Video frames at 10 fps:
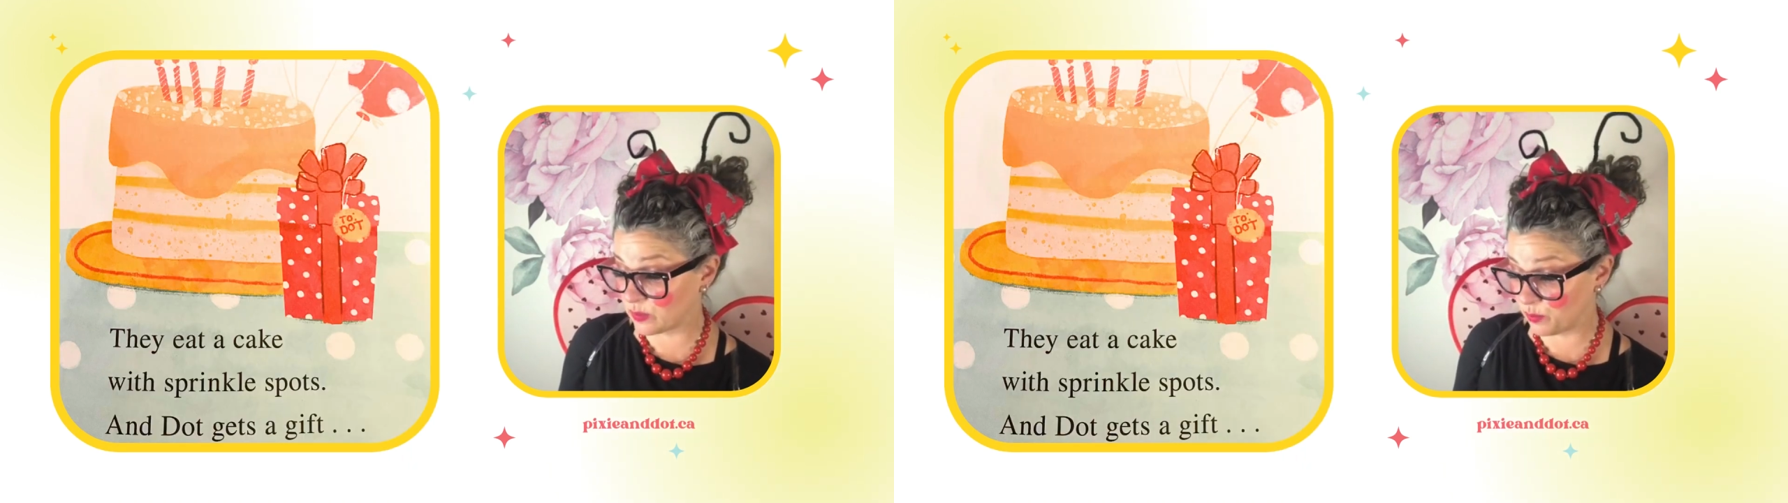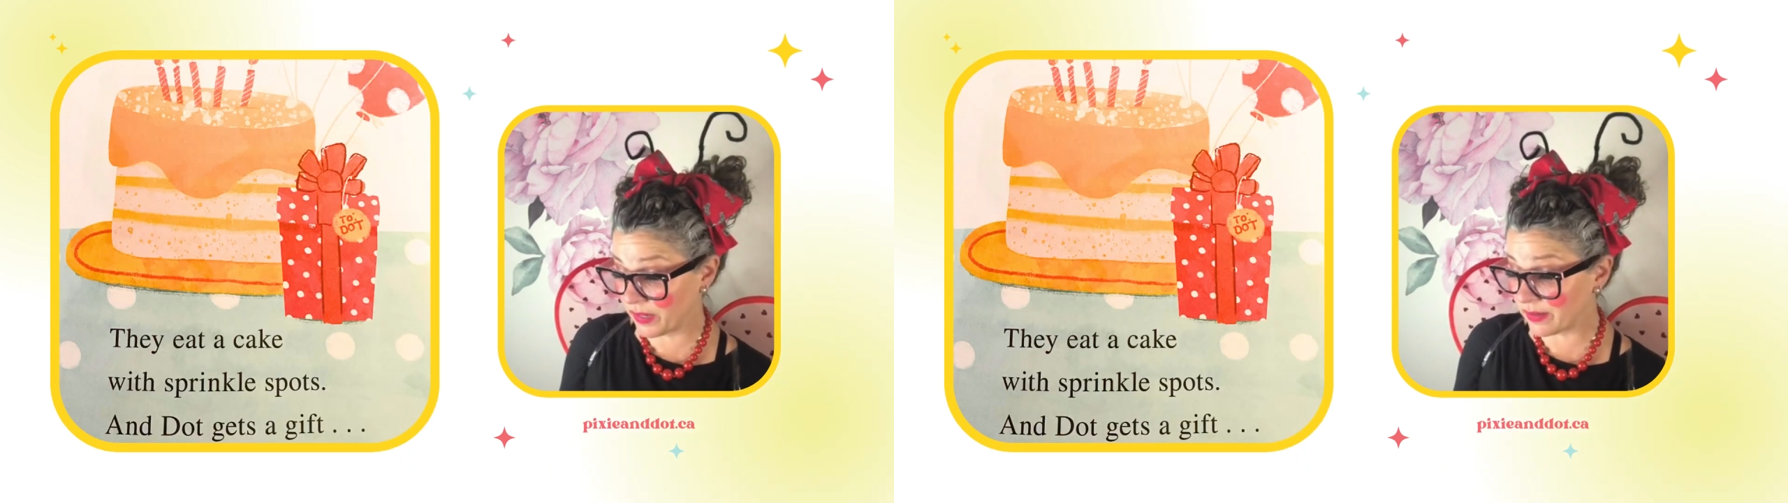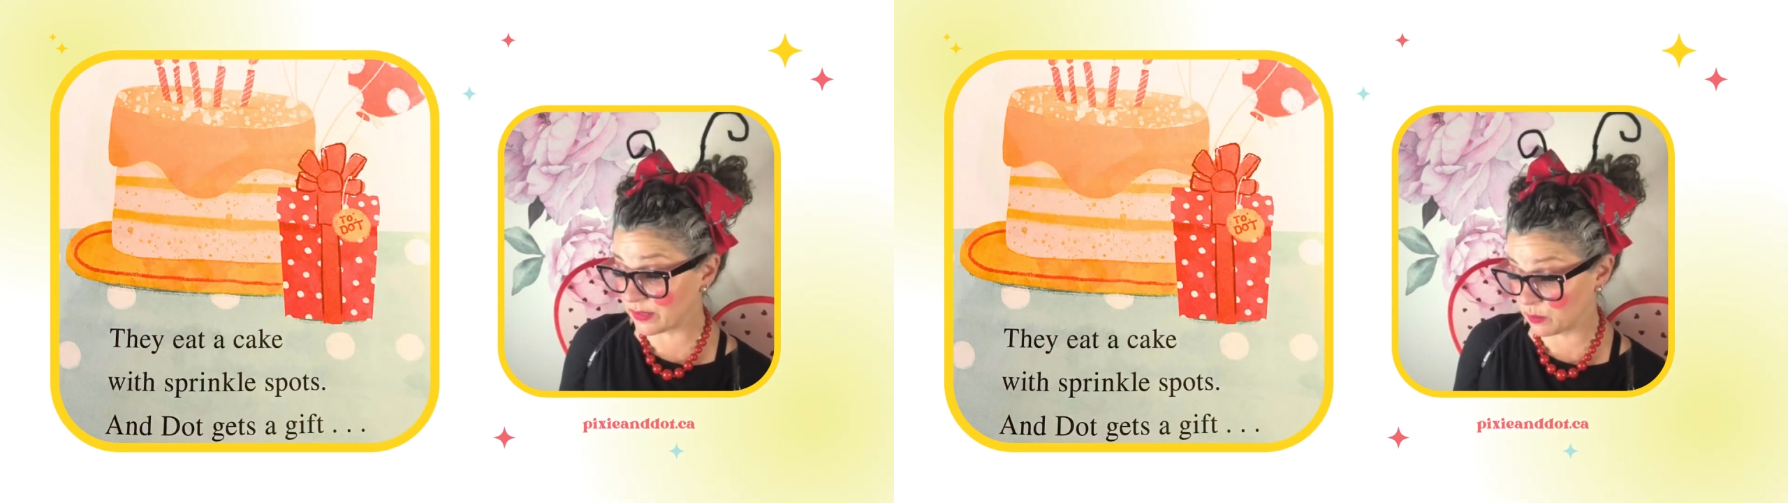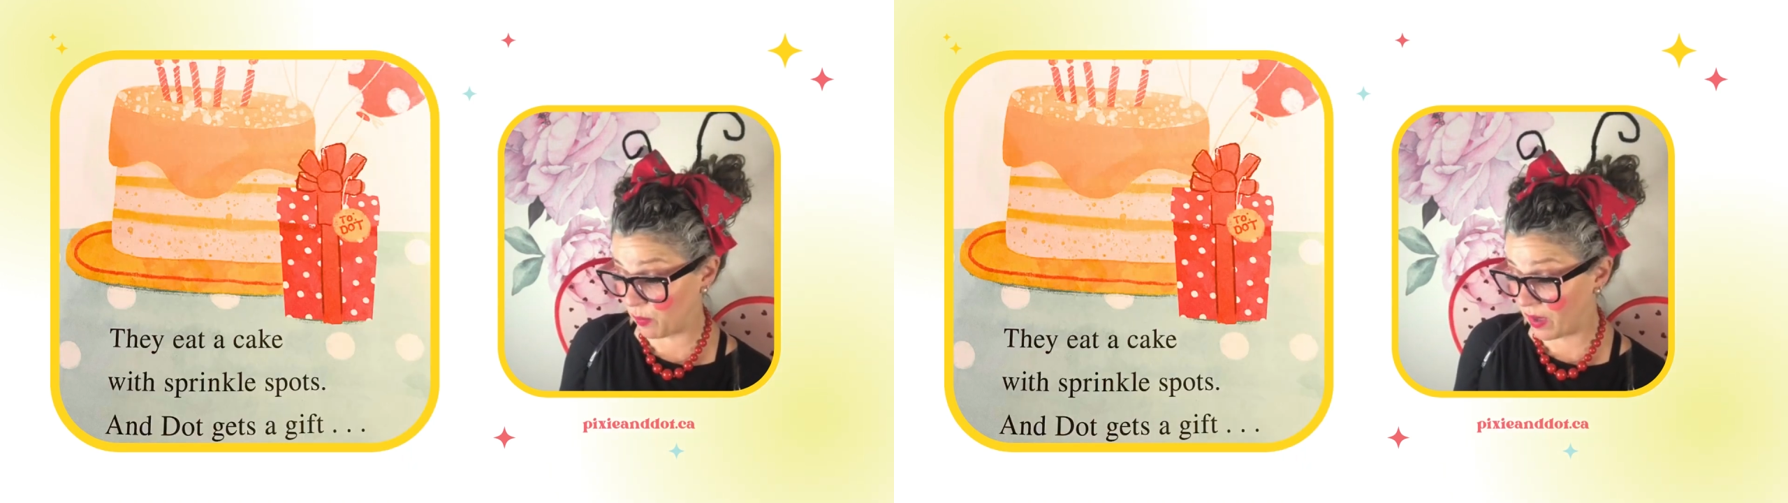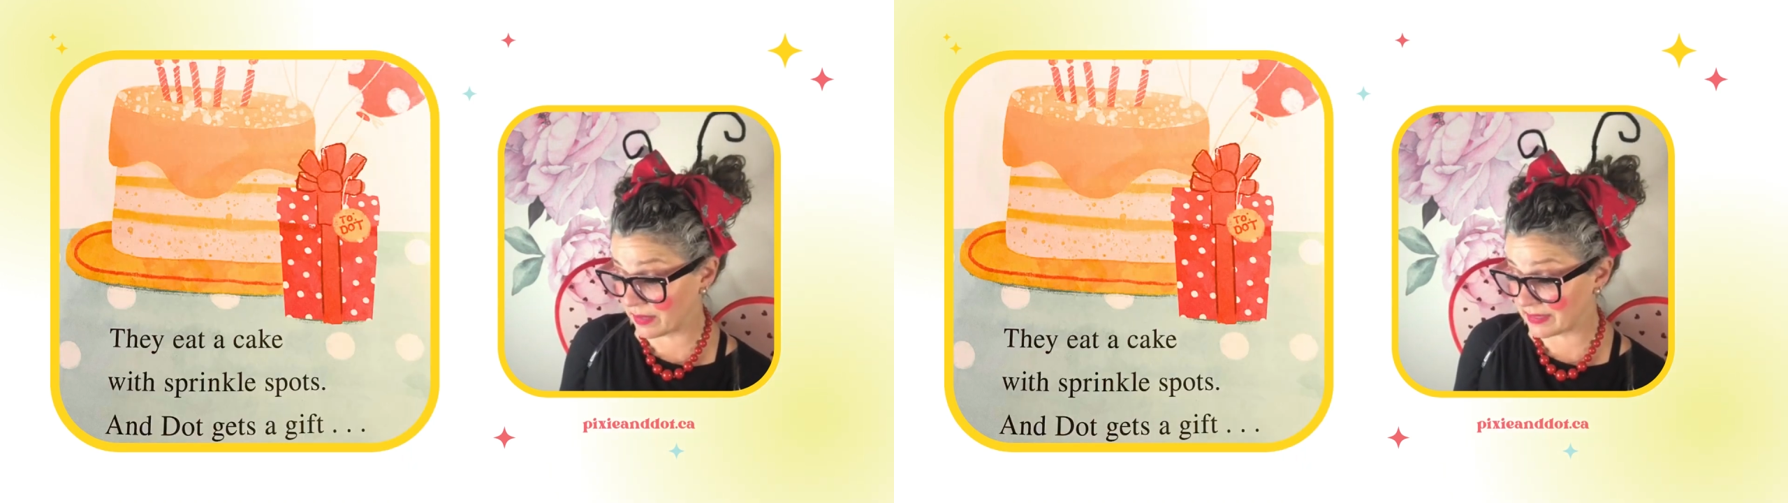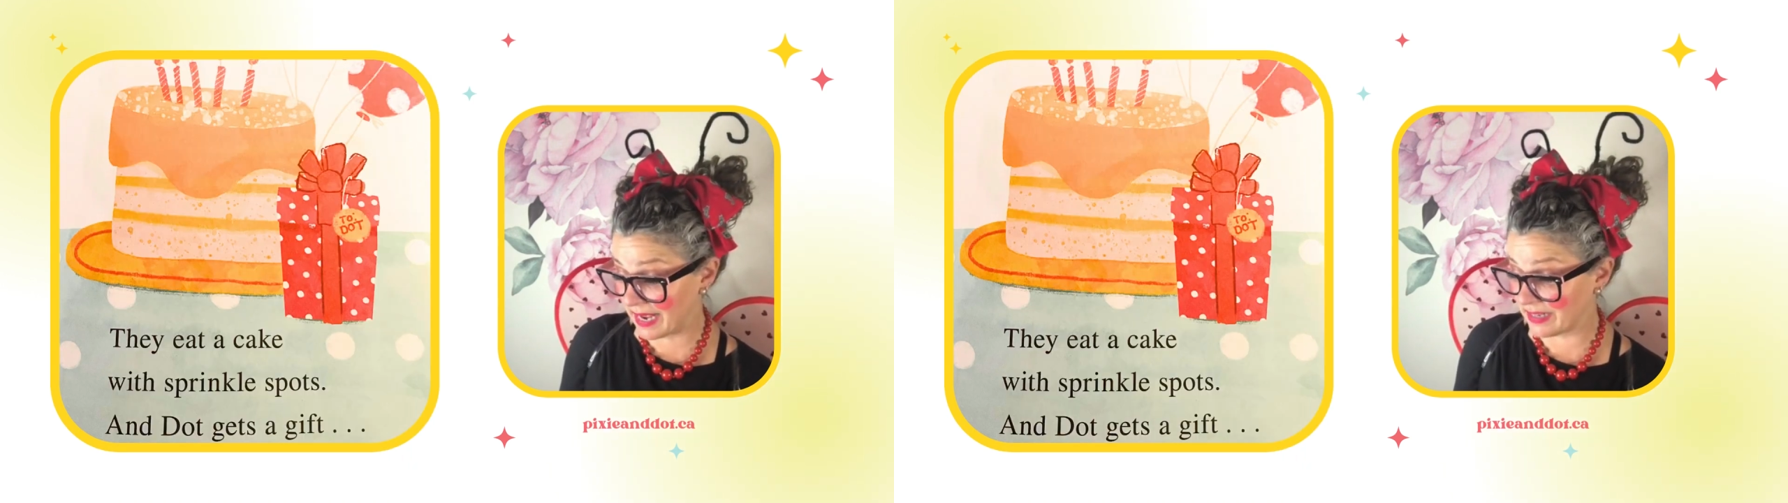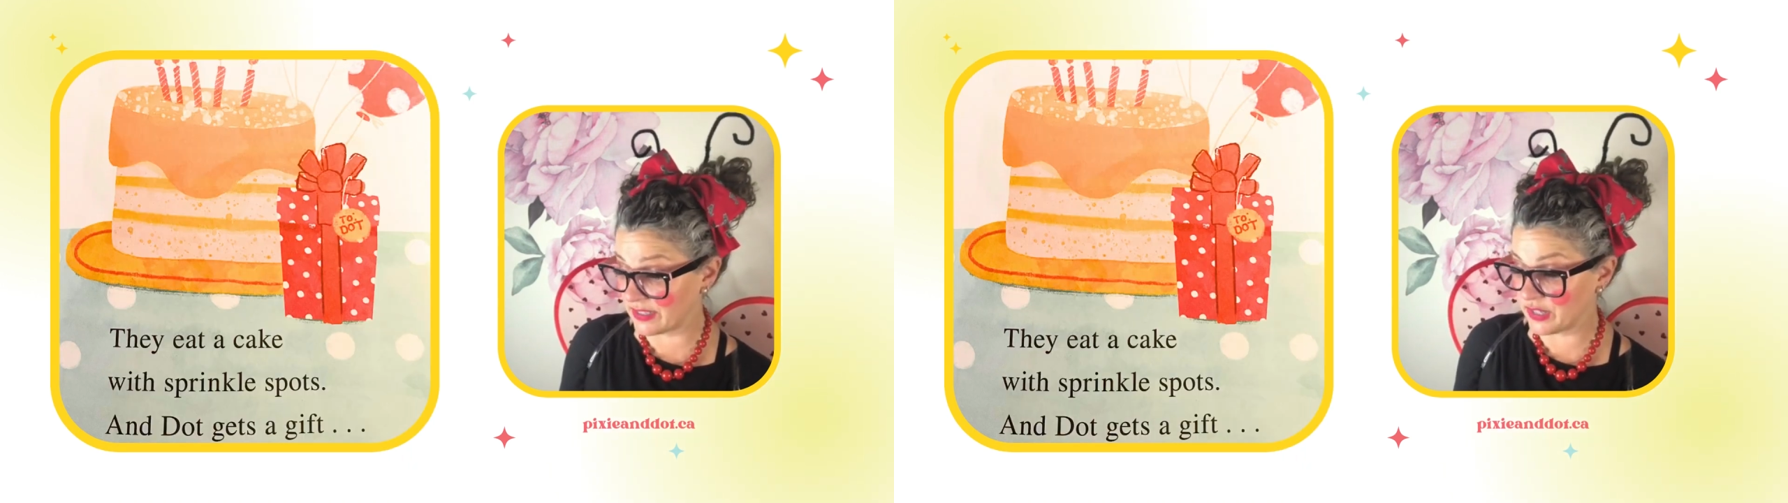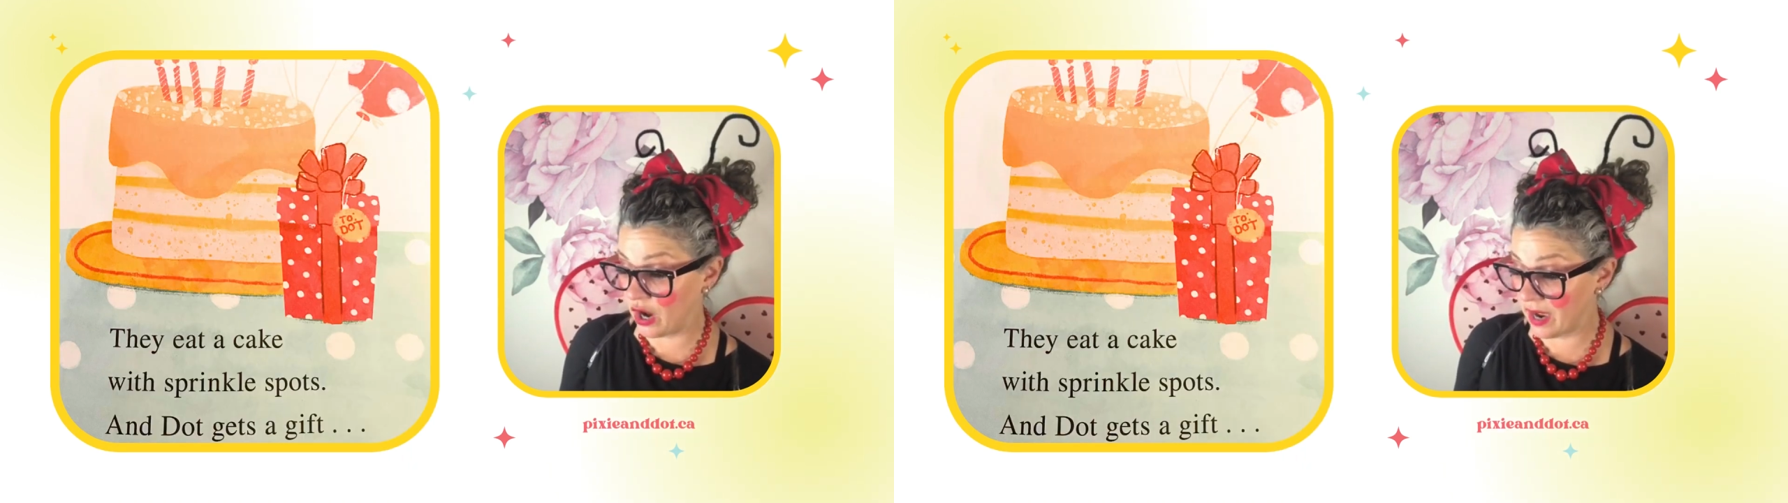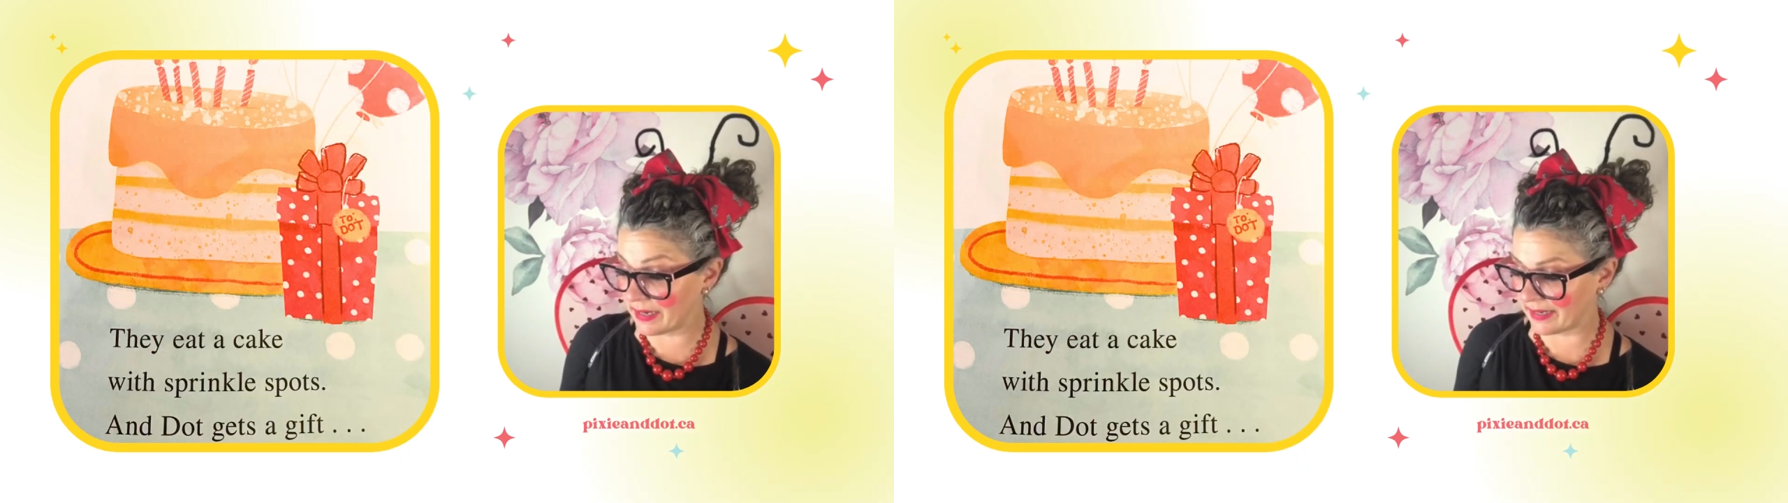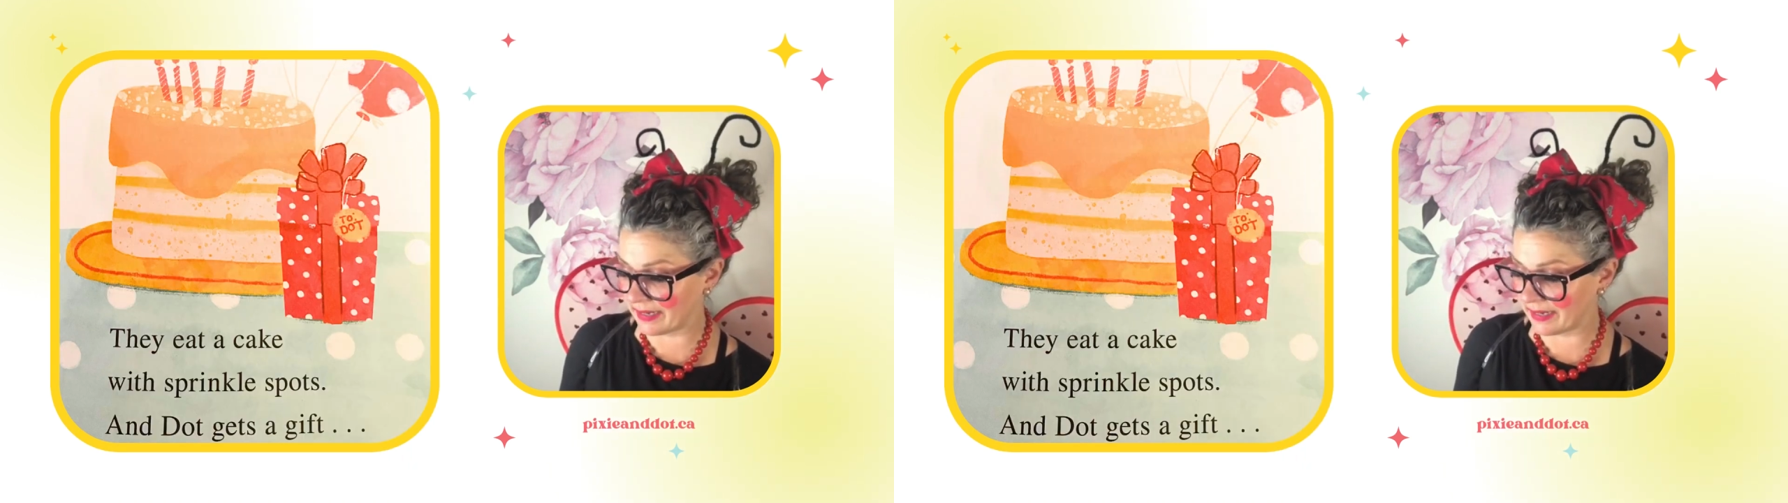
sprinkle spots and Dot